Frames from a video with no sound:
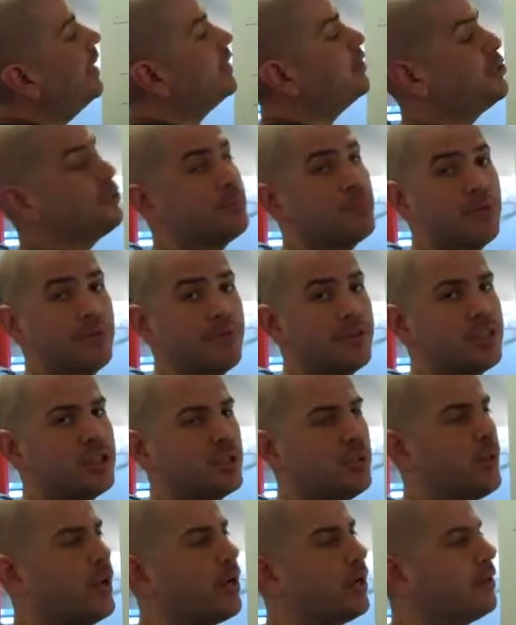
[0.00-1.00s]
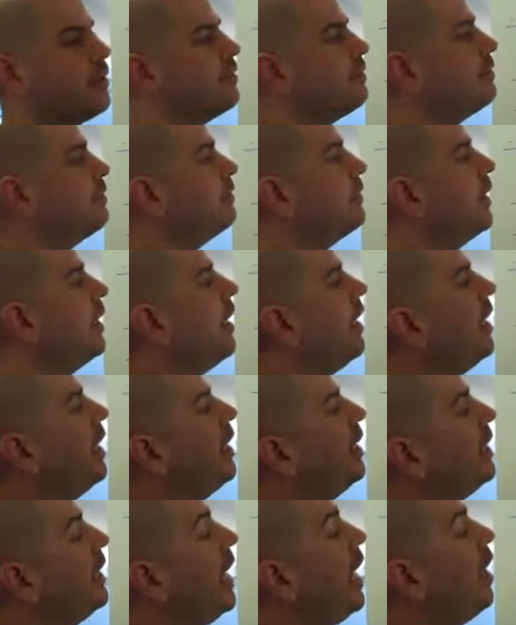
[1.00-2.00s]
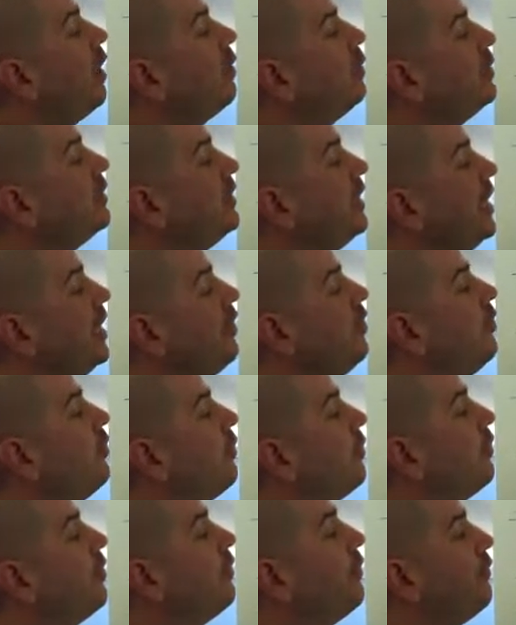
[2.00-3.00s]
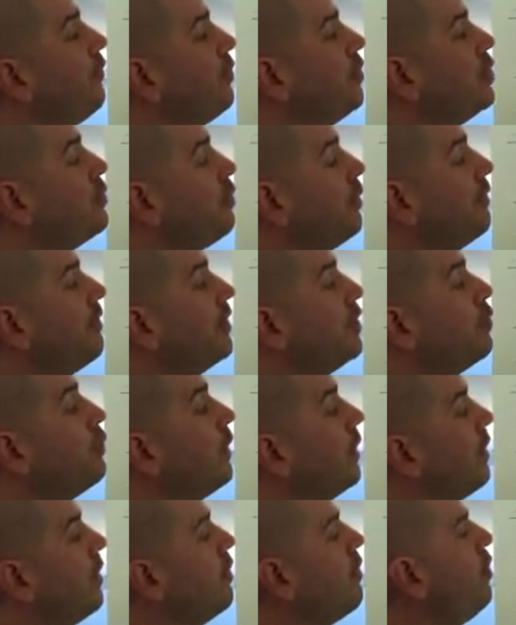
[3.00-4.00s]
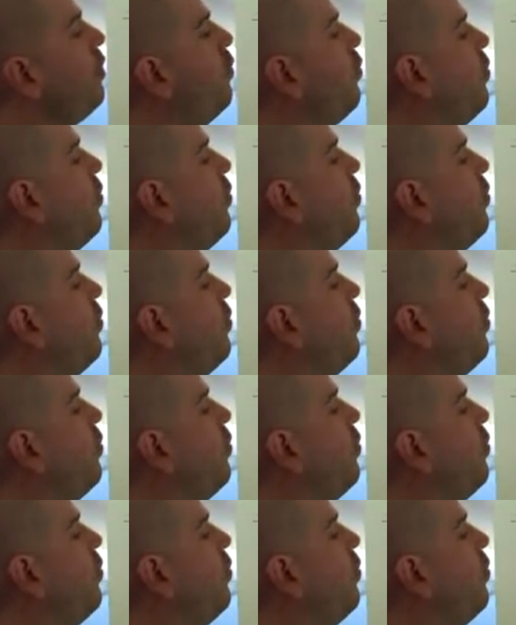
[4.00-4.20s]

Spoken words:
that's your perfect square. Now take your first perfect square, the